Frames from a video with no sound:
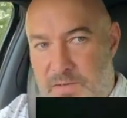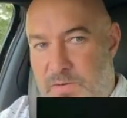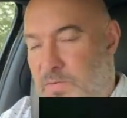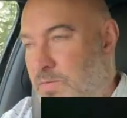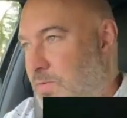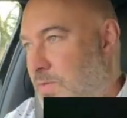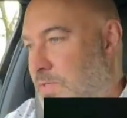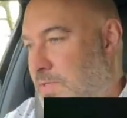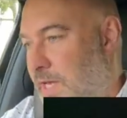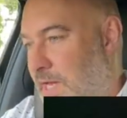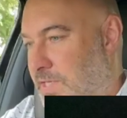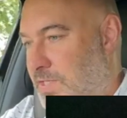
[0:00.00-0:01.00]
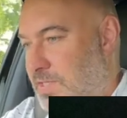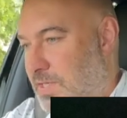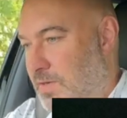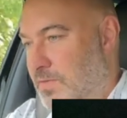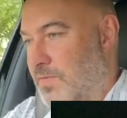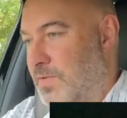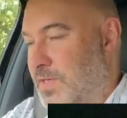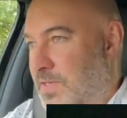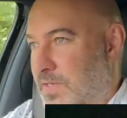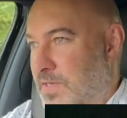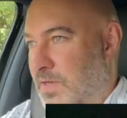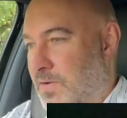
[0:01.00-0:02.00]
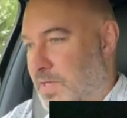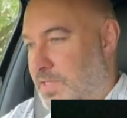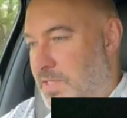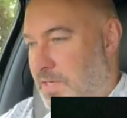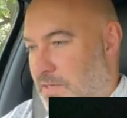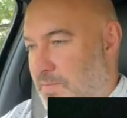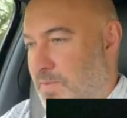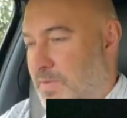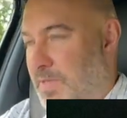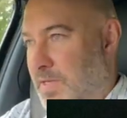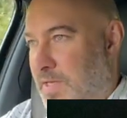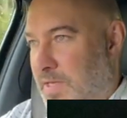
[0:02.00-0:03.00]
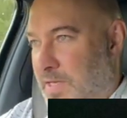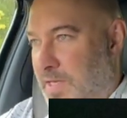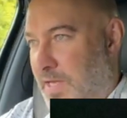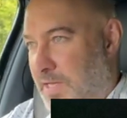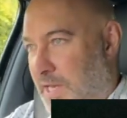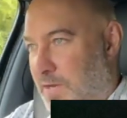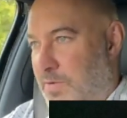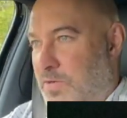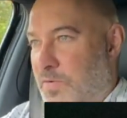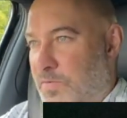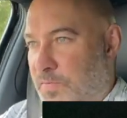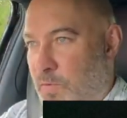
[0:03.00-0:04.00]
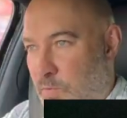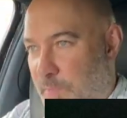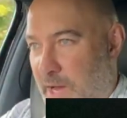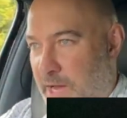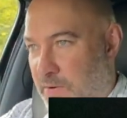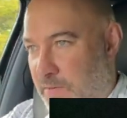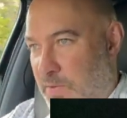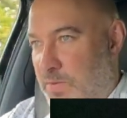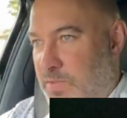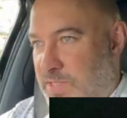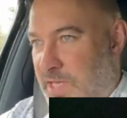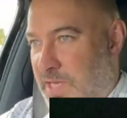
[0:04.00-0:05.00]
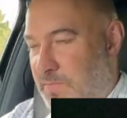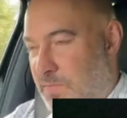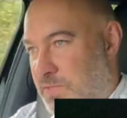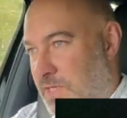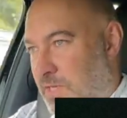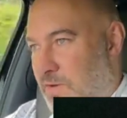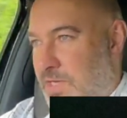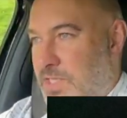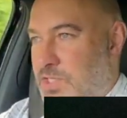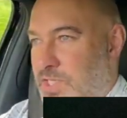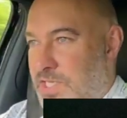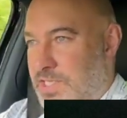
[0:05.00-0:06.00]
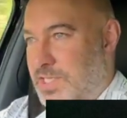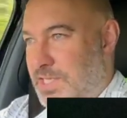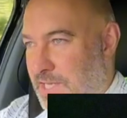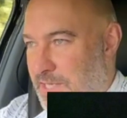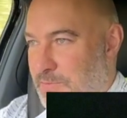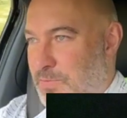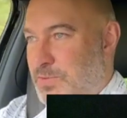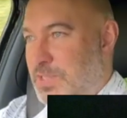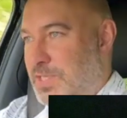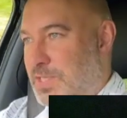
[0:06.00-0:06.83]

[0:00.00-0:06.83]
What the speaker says: All the dash is hopefully going to light up. And now I've got full power. And we were saying, was it like a GTE? Was it